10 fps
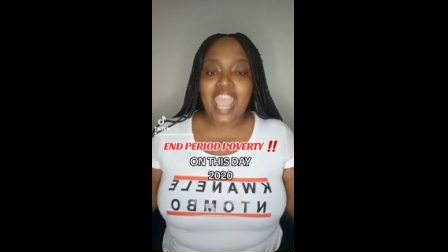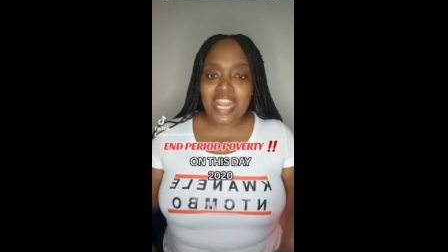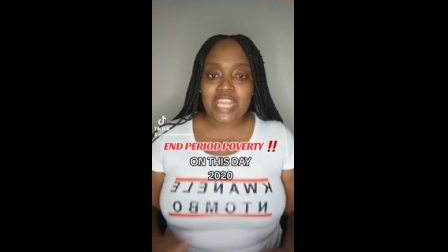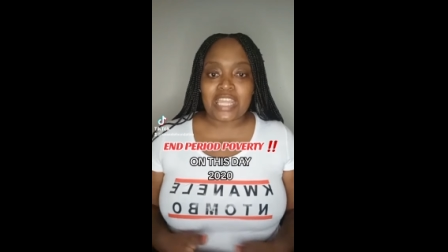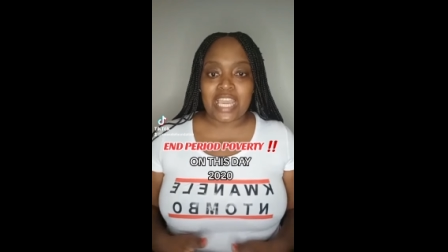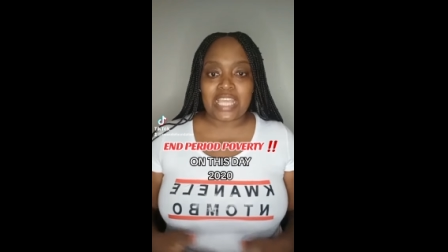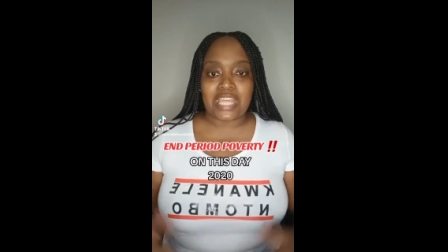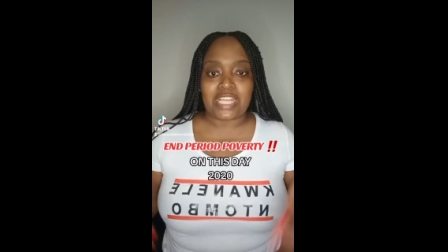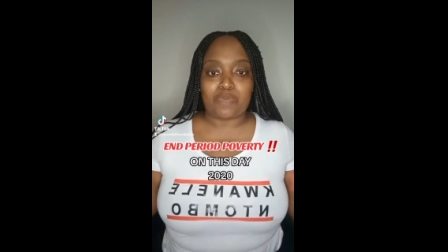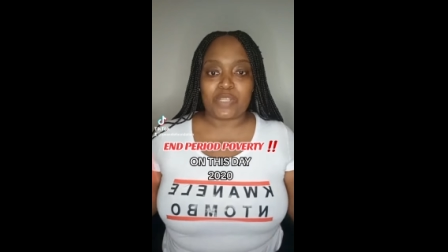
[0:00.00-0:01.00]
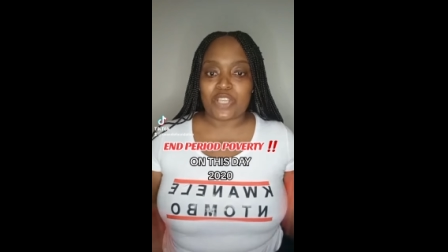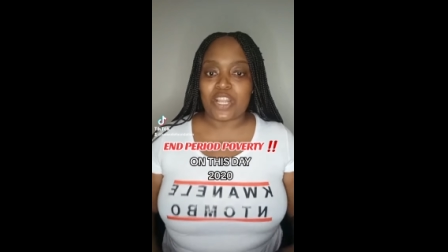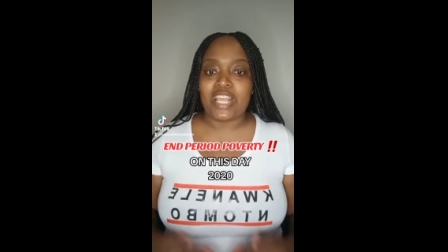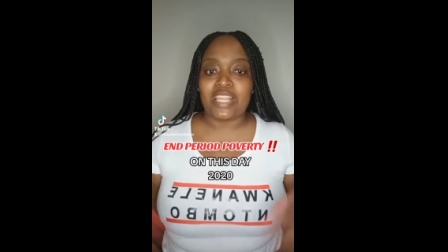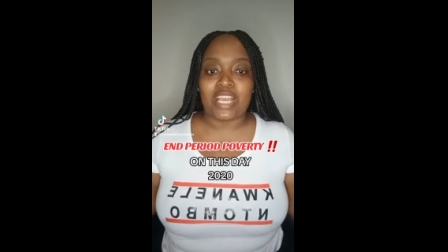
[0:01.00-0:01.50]
anything that is
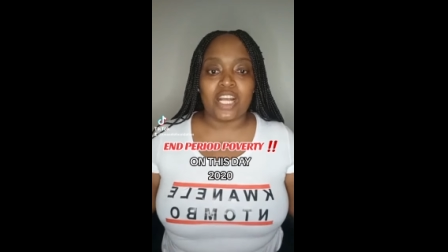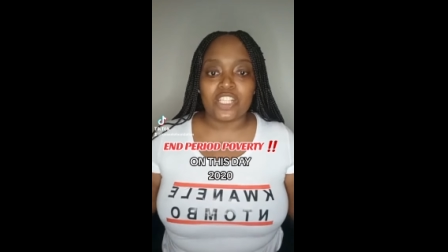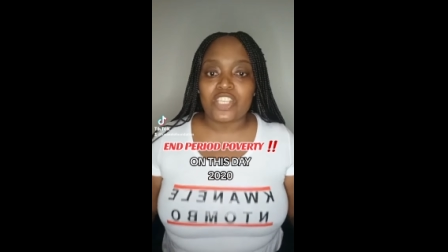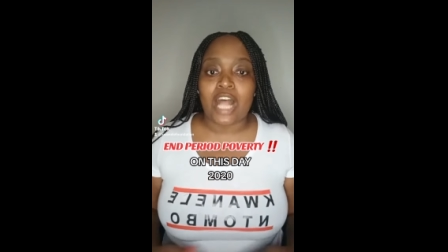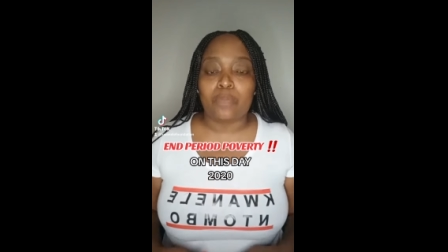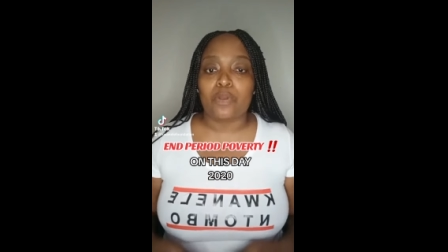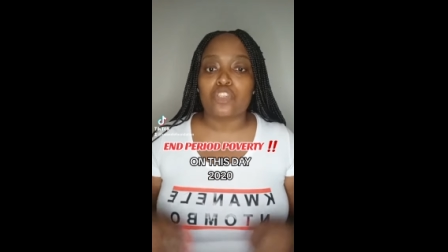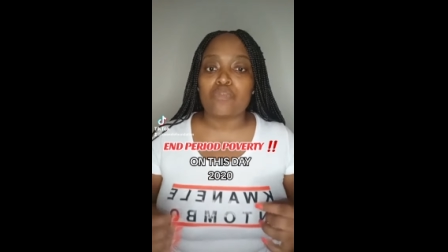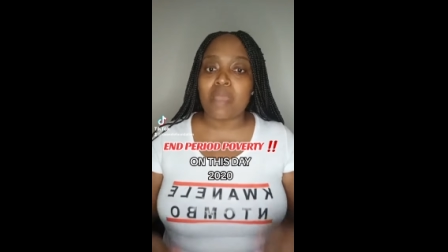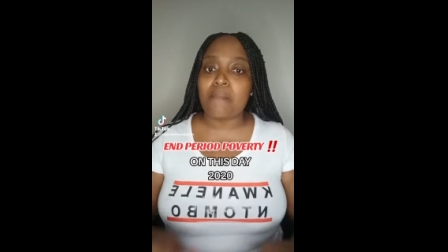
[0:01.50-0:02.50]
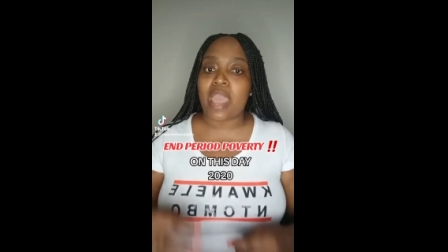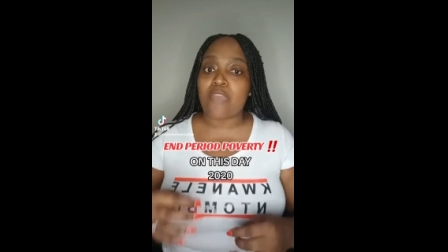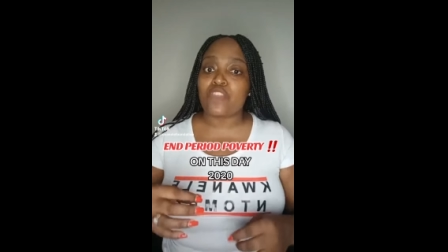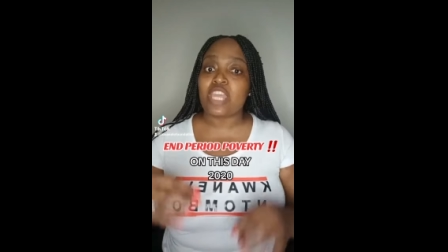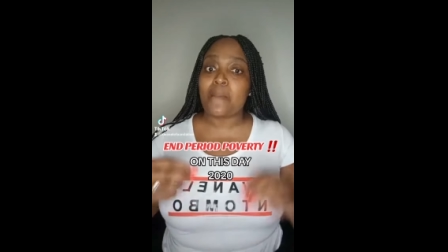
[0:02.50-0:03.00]
pertaining the girl child because remember
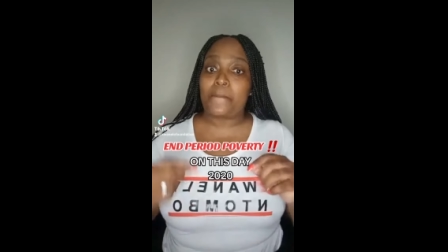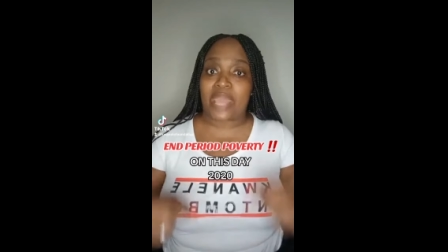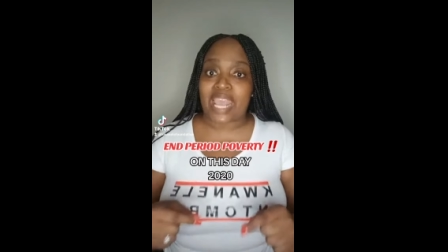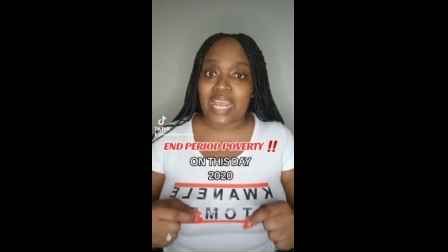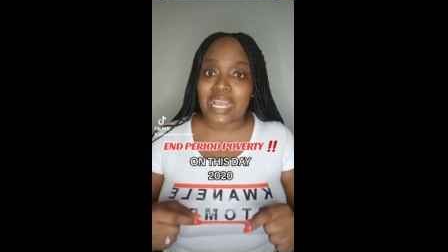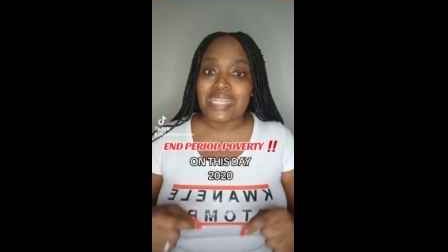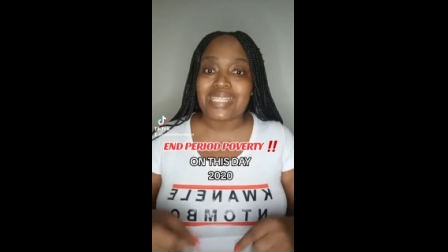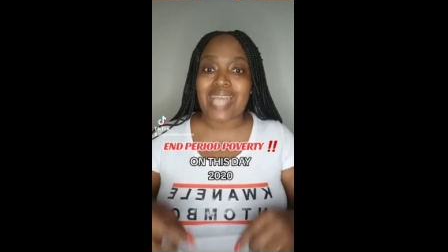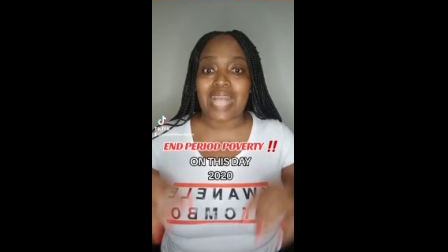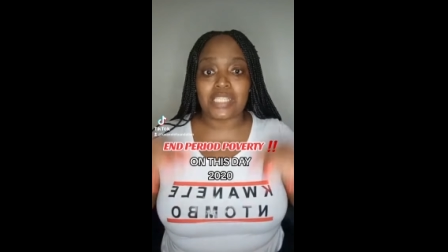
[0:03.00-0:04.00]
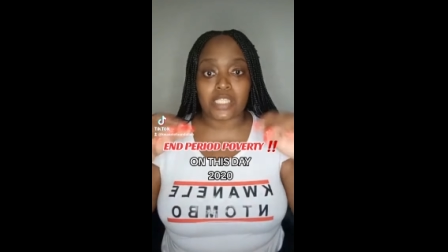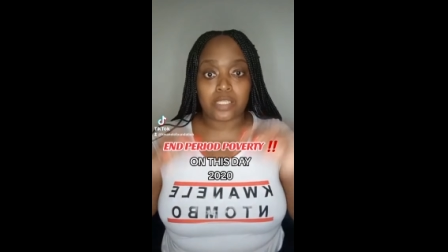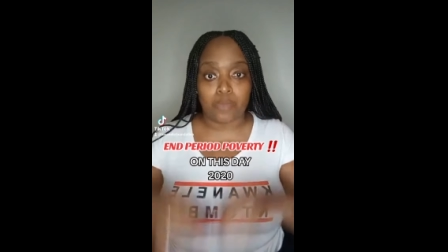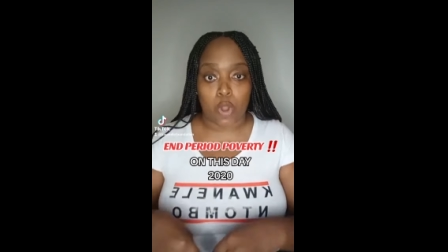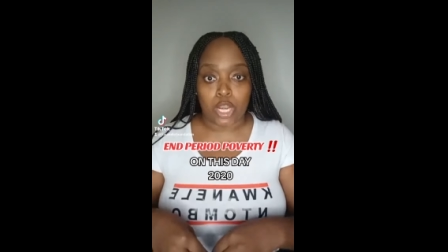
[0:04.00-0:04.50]
everything big
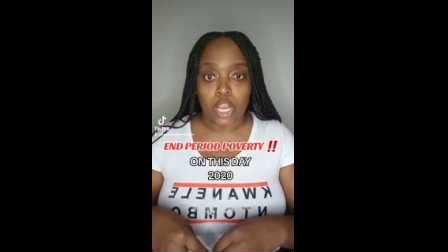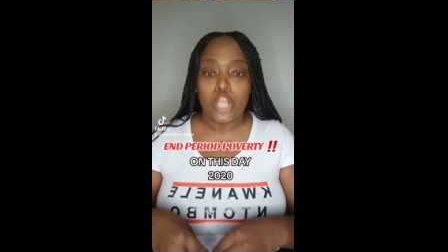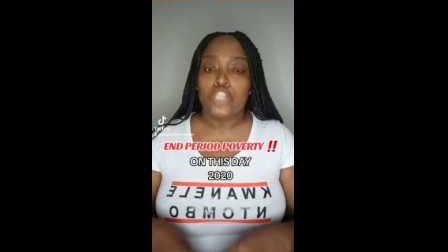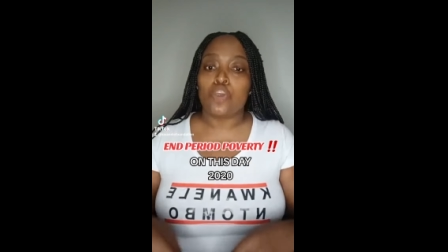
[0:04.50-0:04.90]
starts small